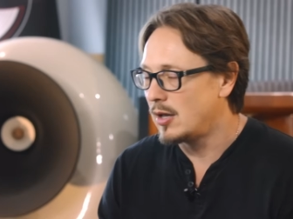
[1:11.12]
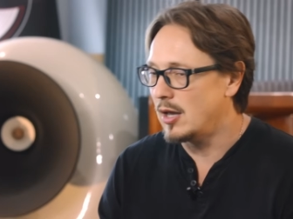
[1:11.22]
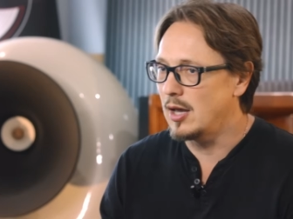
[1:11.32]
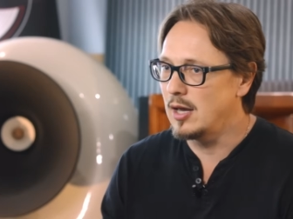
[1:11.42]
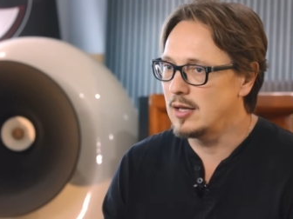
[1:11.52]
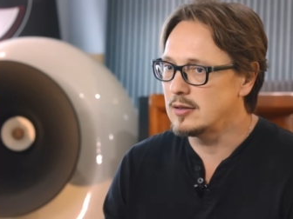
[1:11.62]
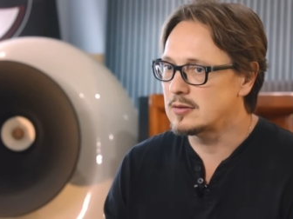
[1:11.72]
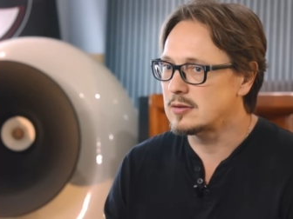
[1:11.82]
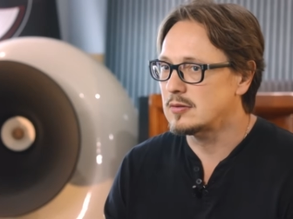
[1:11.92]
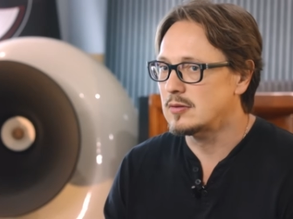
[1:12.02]
and
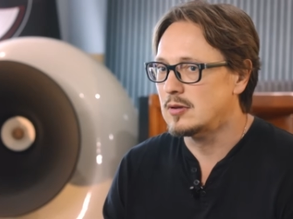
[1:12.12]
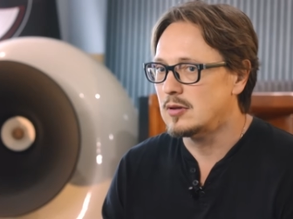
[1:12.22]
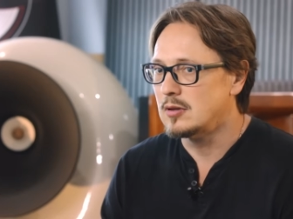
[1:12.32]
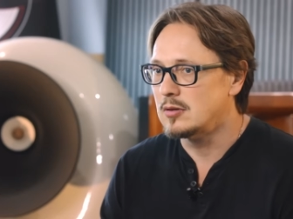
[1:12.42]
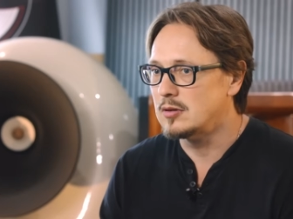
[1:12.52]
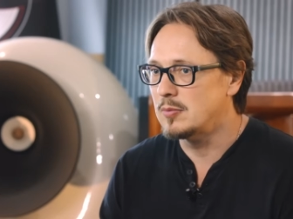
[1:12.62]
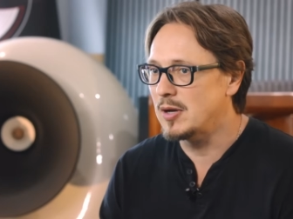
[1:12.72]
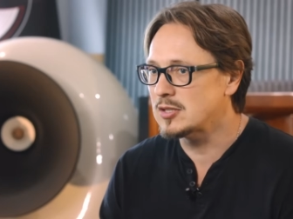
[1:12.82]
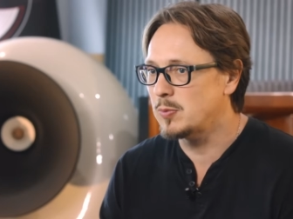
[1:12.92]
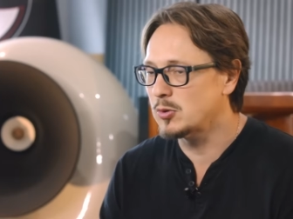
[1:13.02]
the
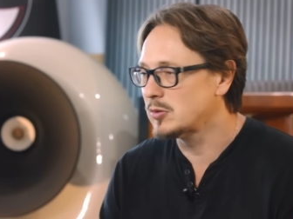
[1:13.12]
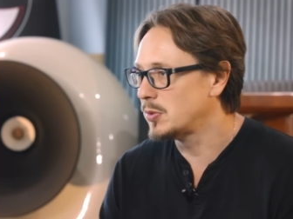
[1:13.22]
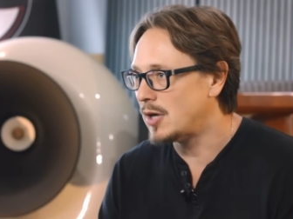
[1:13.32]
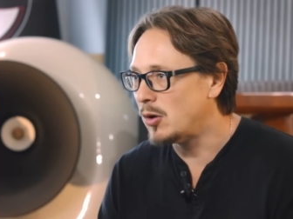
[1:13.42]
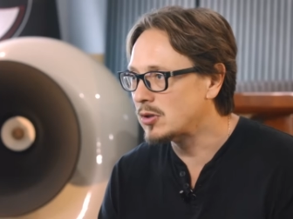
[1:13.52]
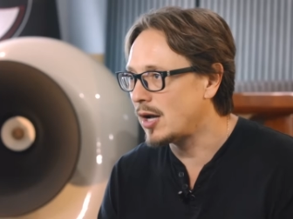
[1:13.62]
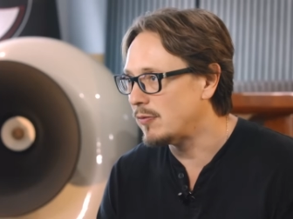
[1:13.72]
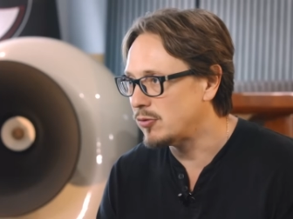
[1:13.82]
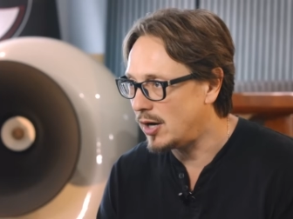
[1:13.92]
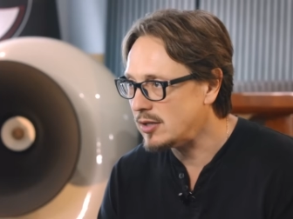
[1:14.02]
best possible outcome
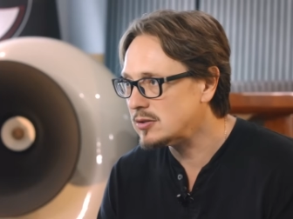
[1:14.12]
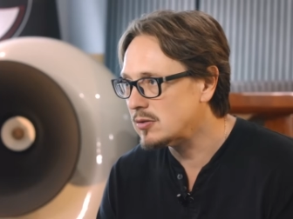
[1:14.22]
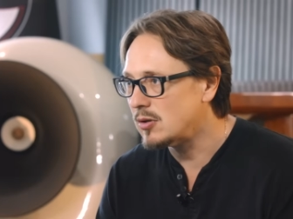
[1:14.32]
for us